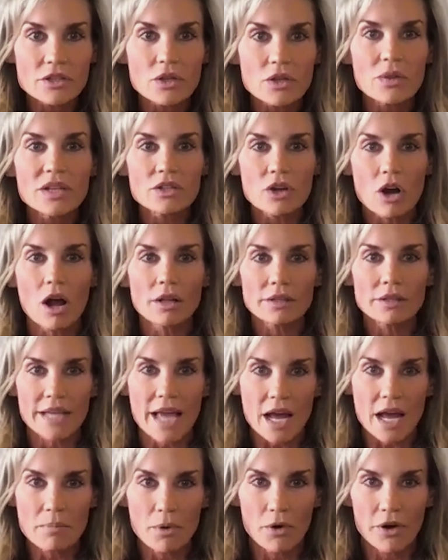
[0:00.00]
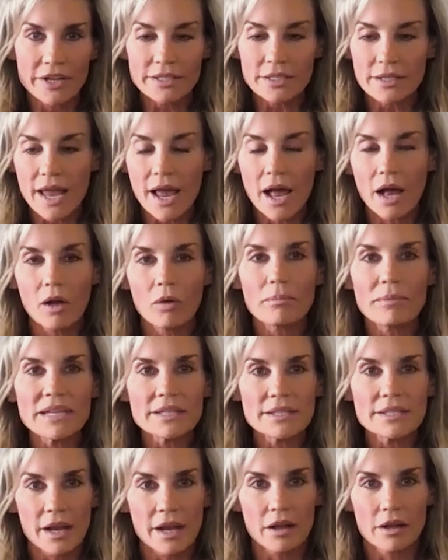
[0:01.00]
So these are all data points that help me
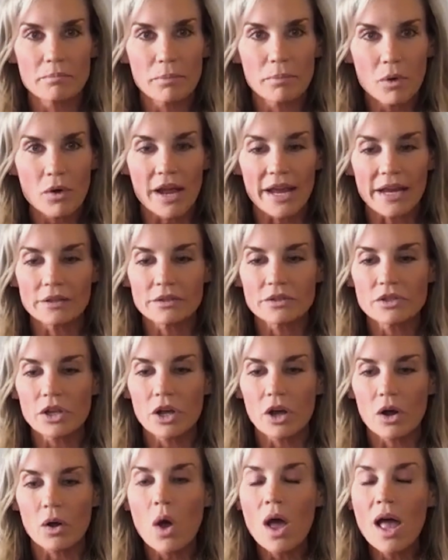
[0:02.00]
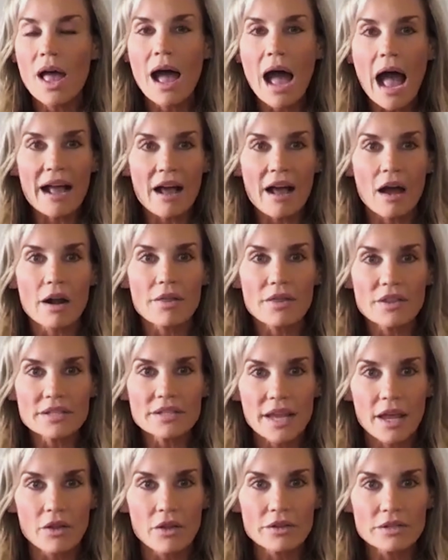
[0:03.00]
stay on point. And so I got on the
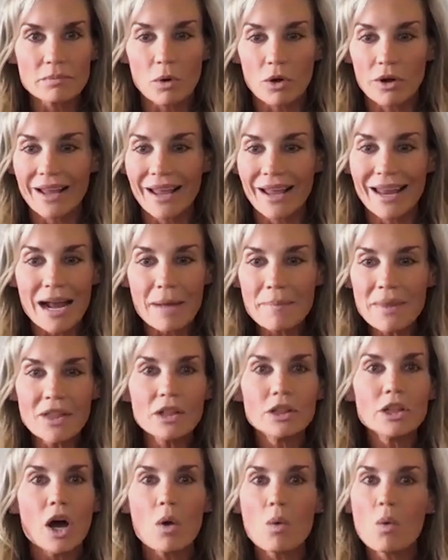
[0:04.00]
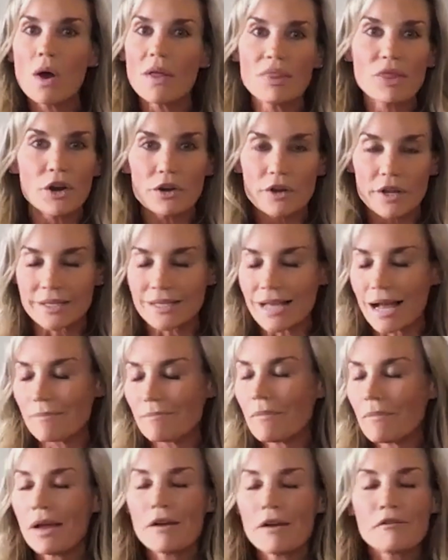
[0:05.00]
scale this morning and I'm in the low 130s.
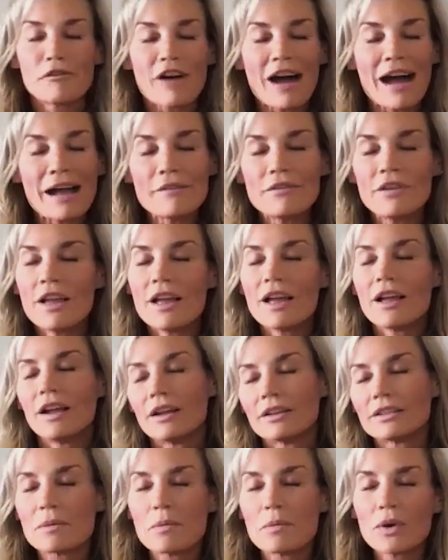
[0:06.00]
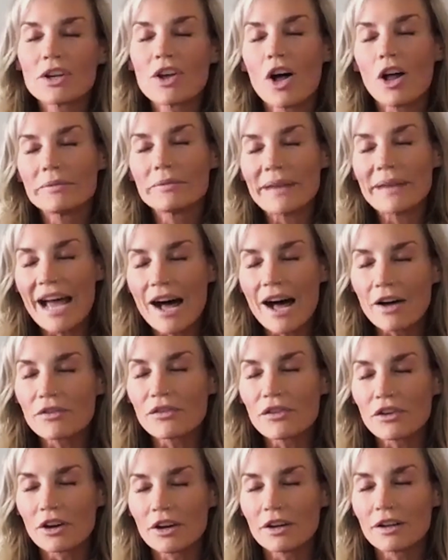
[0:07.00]
I'm 5. Someone called me out
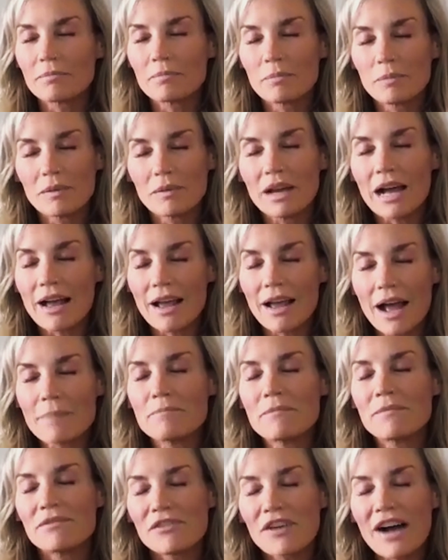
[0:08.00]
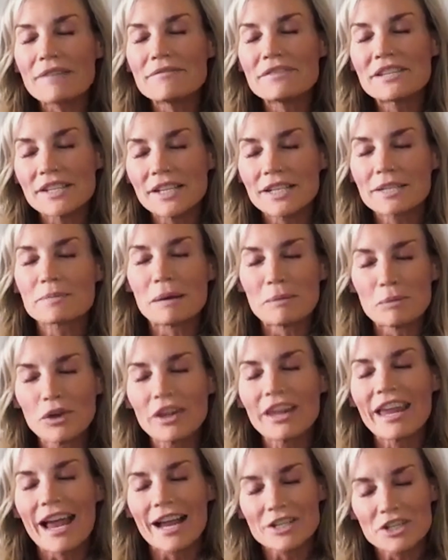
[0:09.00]
for, I'm 5'6", but I'm
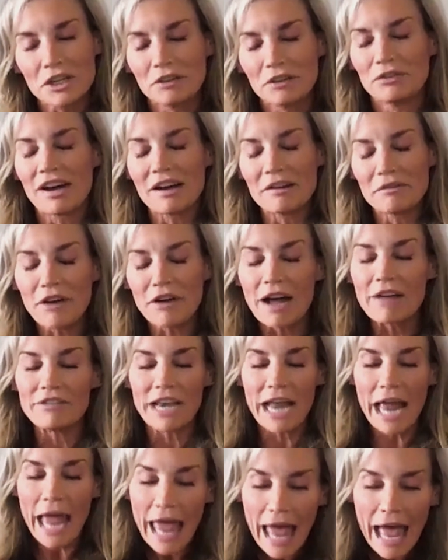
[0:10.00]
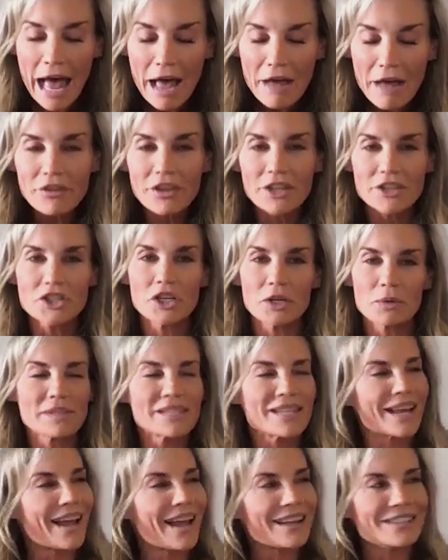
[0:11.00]
really actually 5'5.5", because she was
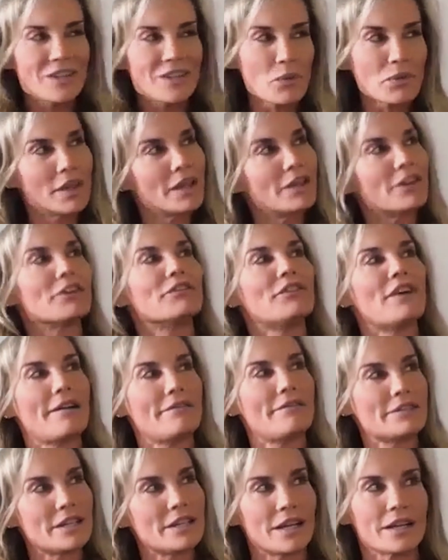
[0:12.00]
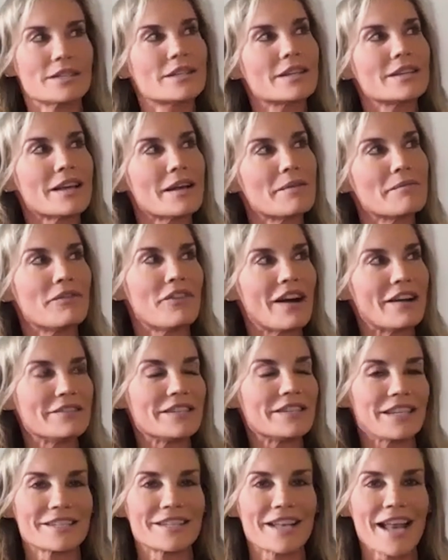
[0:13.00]
like, I don't think you're 5'6", because I'm
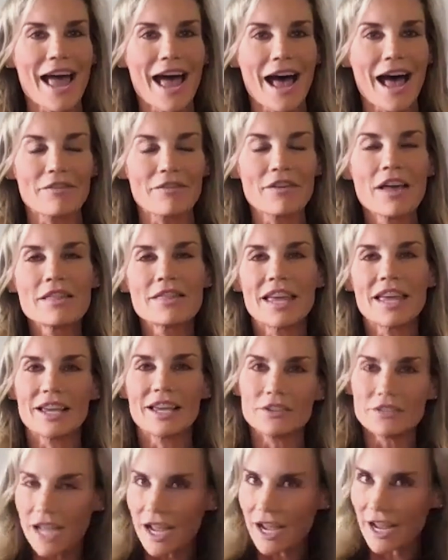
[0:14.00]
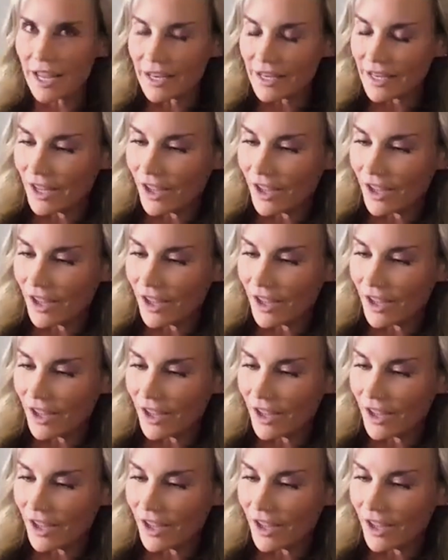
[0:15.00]
5'6.5". Thank you, Diane.